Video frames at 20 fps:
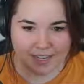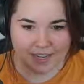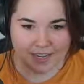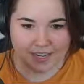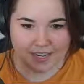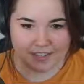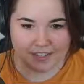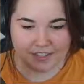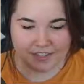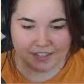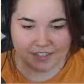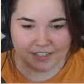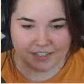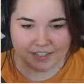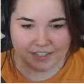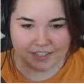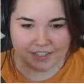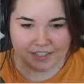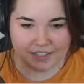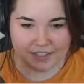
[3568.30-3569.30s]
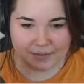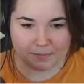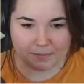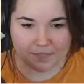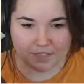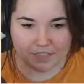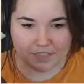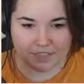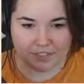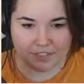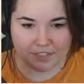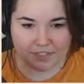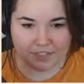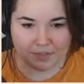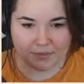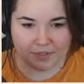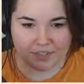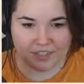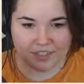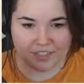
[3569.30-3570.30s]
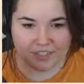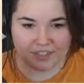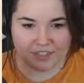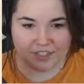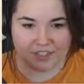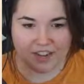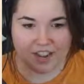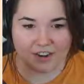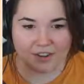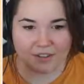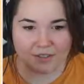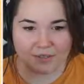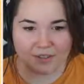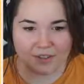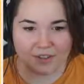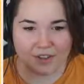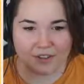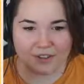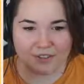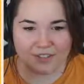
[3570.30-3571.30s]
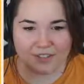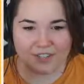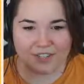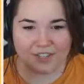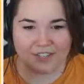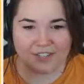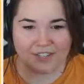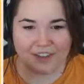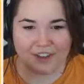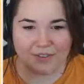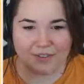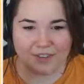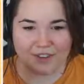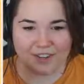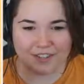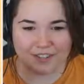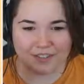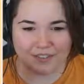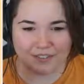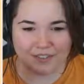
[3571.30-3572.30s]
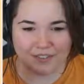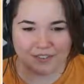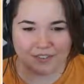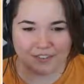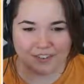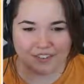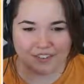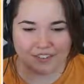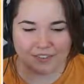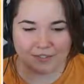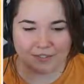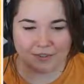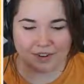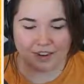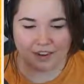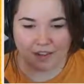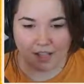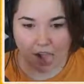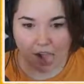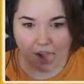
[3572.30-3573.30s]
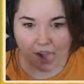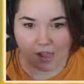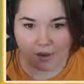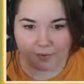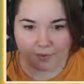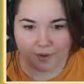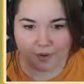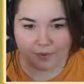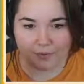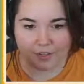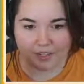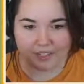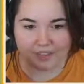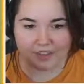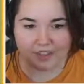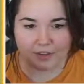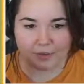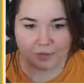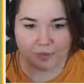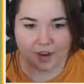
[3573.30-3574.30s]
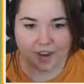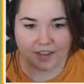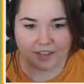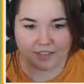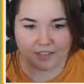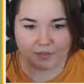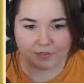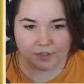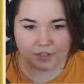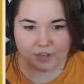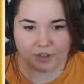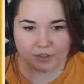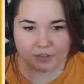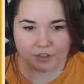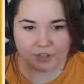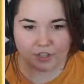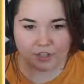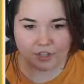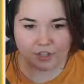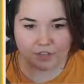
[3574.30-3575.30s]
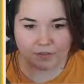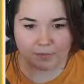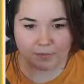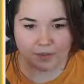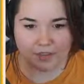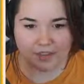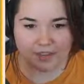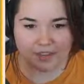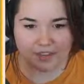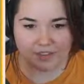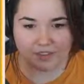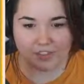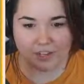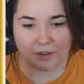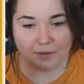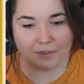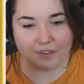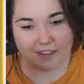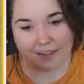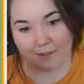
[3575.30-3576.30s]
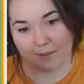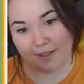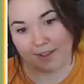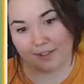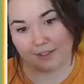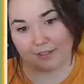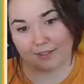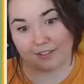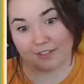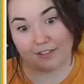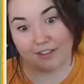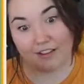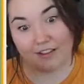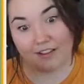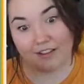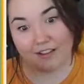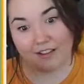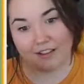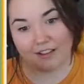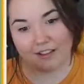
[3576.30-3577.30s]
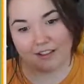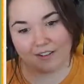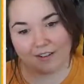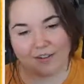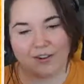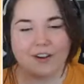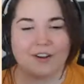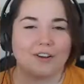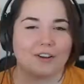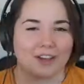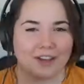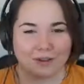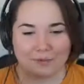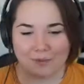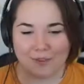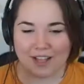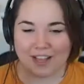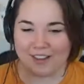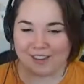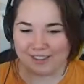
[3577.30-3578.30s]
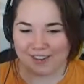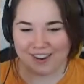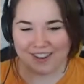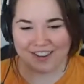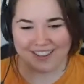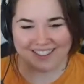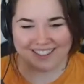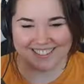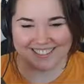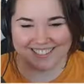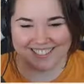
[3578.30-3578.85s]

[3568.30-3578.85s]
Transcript: Anthony Jackson says, I'm still reading The Shadow of Kyoshi. I wanted to reread The Rise of Kyoshi, but Yang Chen came out. So, okay, I'm glad you're on it.